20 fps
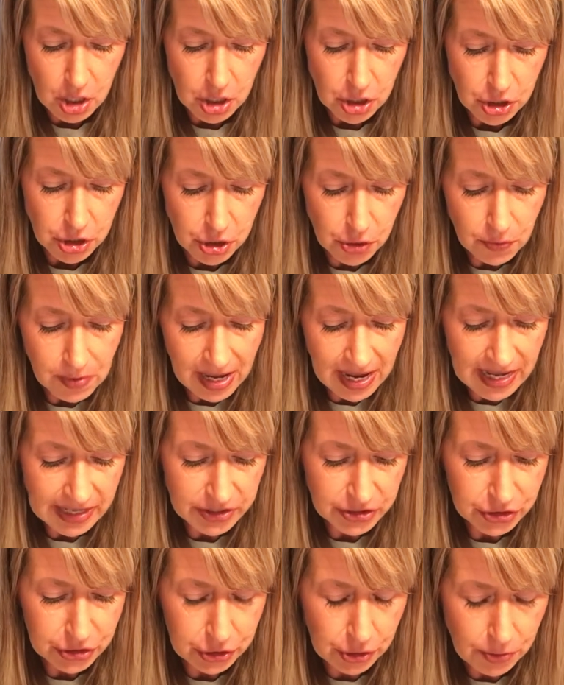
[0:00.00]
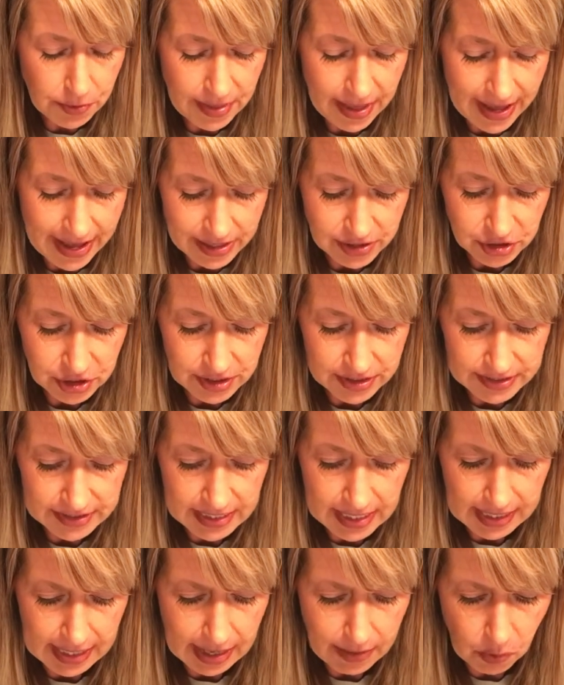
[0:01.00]
"You can't do that," she
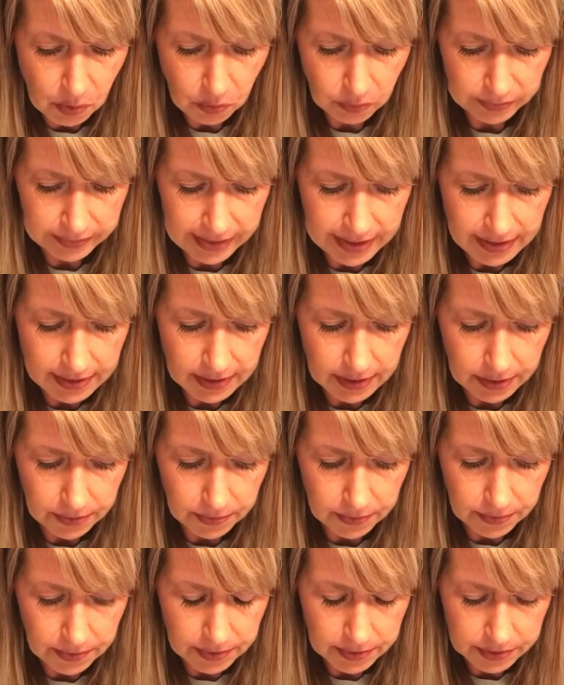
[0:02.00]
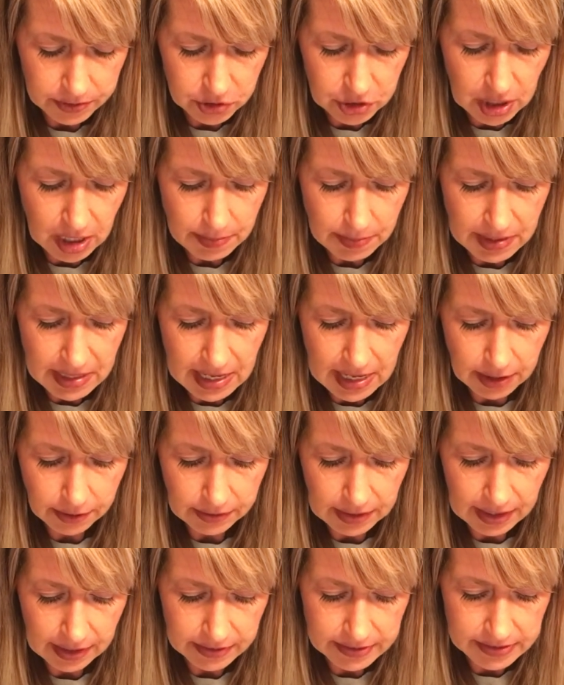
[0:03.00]
said. "I won't let you." JB held
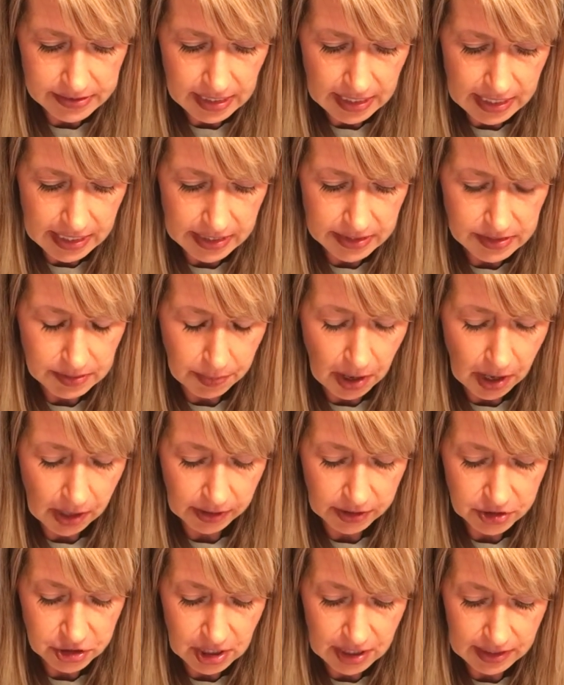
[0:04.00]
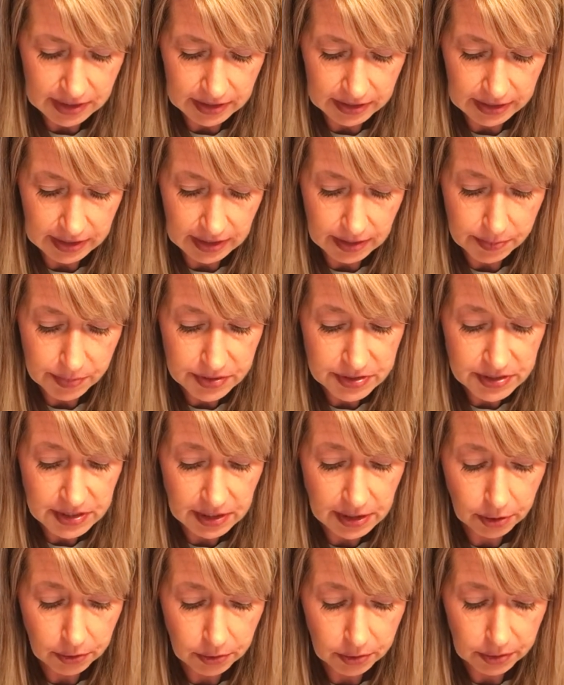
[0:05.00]
out his hands apologetically, a
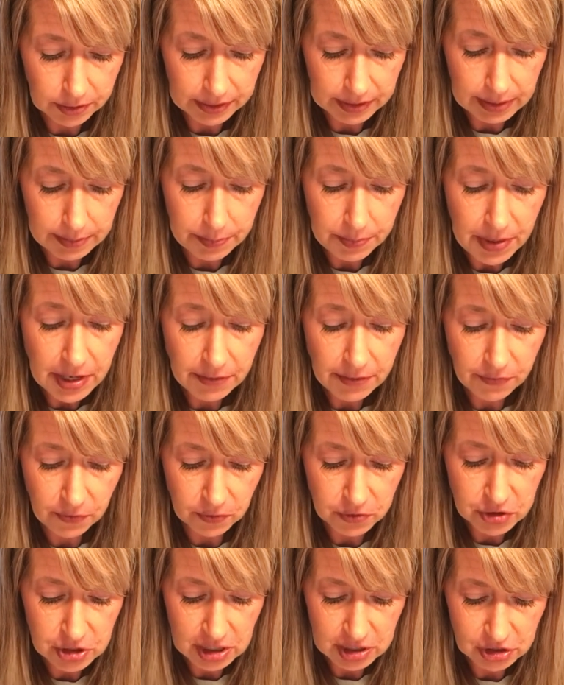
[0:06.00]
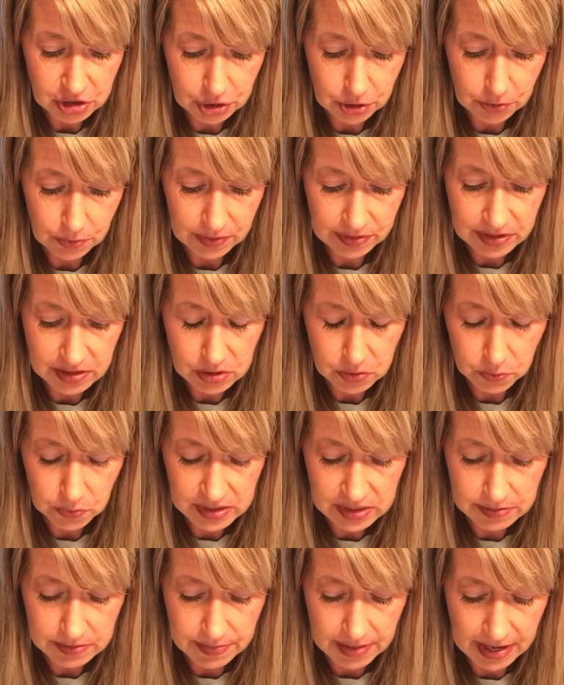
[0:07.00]
particularly pitiful gesture with his
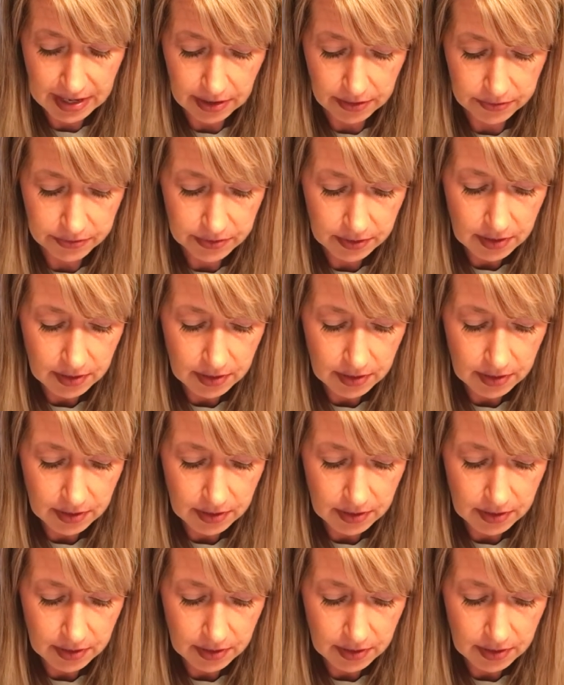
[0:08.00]
wrist bound.